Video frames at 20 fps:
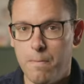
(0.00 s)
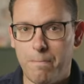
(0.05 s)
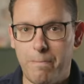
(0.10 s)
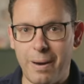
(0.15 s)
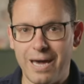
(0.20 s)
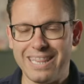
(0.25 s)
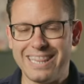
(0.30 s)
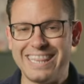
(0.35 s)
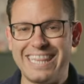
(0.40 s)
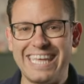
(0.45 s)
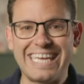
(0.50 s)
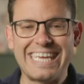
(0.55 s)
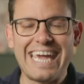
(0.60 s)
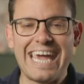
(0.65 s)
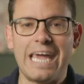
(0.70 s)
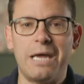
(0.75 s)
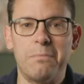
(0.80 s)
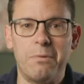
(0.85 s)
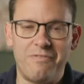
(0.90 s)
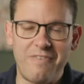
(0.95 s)
but the
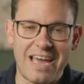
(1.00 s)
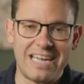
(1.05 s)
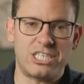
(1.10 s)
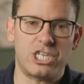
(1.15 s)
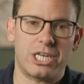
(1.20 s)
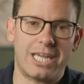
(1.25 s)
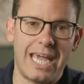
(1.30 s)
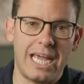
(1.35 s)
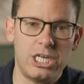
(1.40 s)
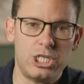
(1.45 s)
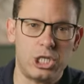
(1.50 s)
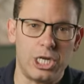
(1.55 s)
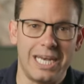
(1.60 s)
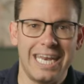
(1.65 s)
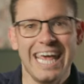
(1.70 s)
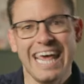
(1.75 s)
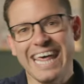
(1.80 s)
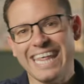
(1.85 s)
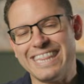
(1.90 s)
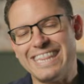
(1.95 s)
game of
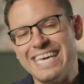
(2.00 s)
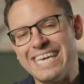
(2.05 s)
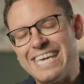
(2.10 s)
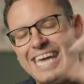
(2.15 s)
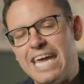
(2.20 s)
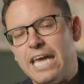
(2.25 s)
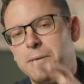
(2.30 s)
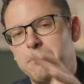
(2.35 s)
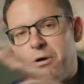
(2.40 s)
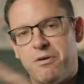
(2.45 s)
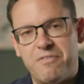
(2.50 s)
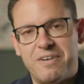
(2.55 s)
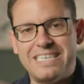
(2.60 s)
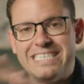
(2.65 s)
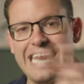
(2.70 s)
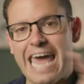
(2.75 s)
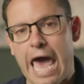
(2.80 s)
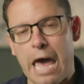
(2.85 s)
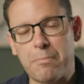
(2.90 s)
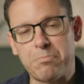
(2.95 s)
education, the game of
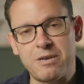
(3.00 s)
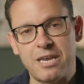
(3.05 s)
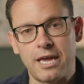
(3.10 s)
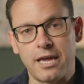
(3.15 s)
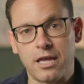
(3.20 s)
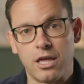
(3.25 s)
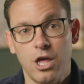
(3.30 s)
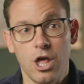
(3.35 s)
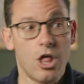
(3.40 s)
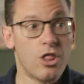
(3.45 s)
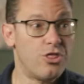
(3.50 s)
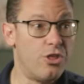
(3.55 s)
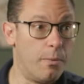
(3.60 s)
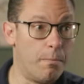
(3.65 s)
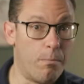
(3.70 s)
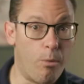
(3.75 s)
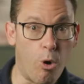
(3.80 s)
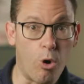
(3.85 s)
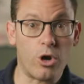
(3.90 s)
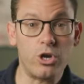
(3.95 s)
adapting, the
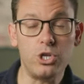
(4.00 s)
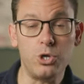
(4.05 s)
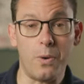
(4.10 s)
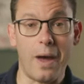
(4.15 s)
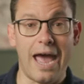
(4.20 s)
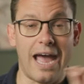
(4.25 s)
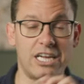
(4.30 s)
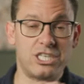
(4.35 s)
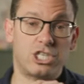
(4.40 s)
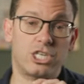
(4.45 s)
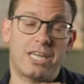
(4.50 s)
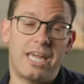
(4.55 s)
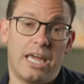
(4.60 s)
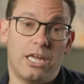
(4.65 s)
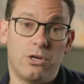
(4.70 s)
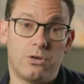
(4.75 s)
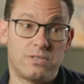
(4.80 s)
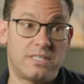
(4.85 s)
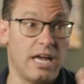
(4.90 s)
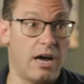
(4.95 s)
more you
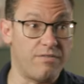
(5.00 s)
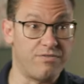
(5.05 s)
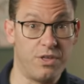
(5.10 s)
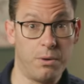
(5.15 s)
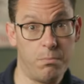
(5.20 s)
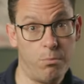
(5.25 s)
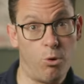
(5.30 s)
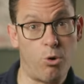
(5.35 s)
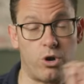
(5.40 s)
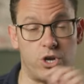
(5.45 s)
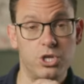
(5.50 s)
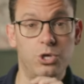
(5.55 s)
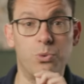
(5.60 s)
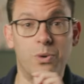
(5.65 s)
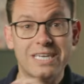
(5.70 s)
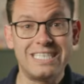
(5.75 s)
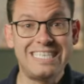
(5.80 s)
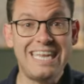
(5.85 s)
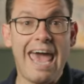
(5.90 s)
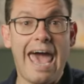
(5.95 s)
educate yourself, the more
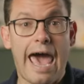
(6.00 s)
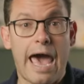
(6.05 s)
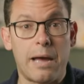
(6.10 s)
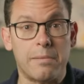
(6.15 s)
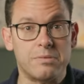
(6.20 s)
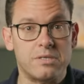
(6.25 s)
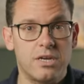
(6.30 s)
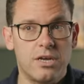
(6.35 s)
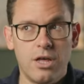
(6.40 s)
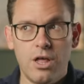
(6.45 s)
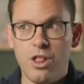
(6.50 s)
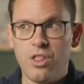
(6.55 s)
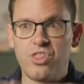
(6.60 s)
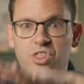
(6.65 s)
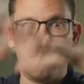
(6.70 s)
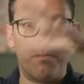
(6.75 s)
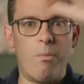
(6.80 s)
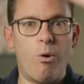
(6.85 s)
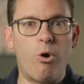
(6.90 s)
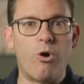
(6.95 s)
you adapt,
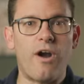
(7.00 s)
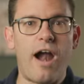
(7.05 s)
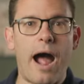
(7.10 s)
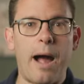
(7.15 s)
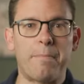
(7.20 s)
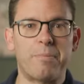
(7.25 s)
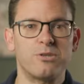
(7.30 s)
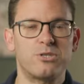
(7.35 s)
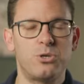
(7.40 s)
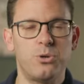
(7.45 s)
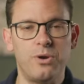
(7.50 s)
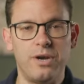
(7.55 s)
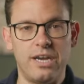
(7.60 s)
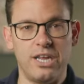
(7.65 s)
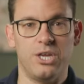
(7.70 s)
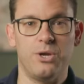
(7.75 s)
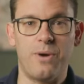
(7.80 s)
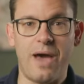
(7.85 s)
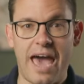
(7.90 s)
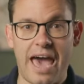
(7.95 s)
the more
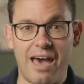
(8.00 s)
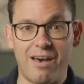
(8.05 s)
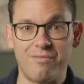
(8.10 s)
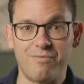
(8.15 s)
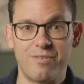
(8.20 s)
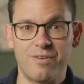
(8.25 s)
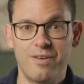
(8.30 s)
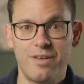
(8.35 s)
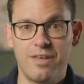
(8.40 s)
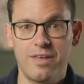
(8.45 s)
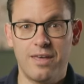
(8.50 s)
opportunity you have.